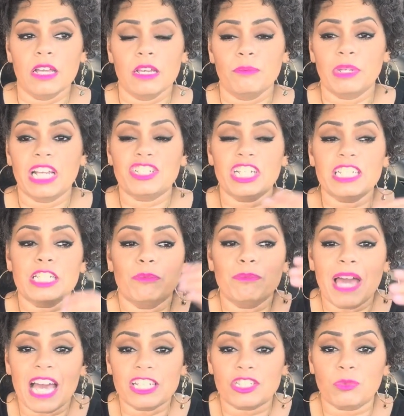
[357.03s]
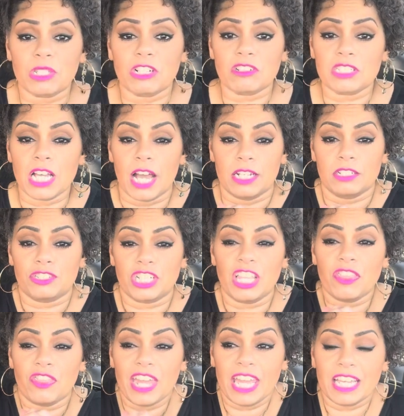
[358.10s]
Because she's enmeshed with her son. She
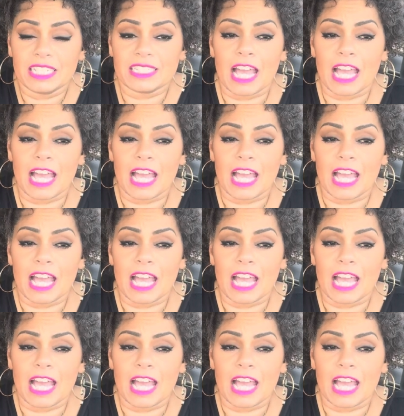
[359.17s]
thinks